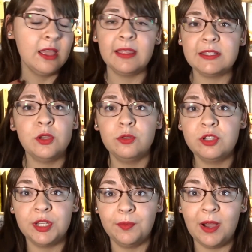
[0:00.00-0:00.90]
that's who
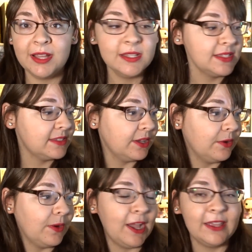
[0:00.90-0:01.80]
she was.
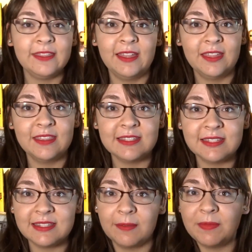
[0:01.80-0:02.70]
So I think this
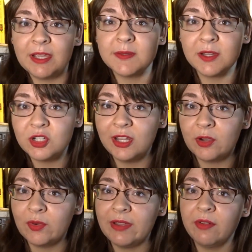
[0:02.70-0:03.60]
is something, especially
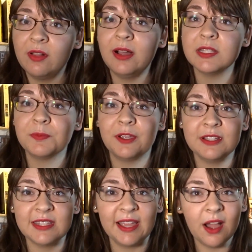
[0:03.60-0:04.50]
like Ravenclaws,
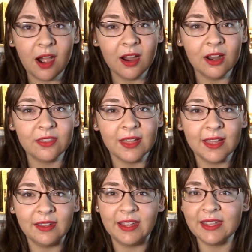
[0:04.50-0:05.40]
because they are
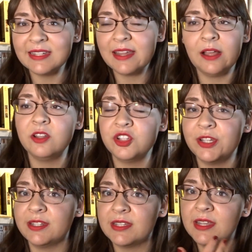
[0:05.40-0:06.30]
that like
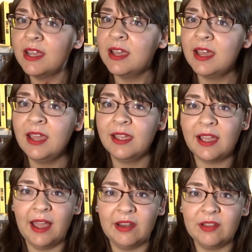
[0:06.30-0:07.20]
intelligent
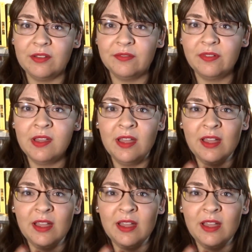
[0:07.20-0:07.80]
kind of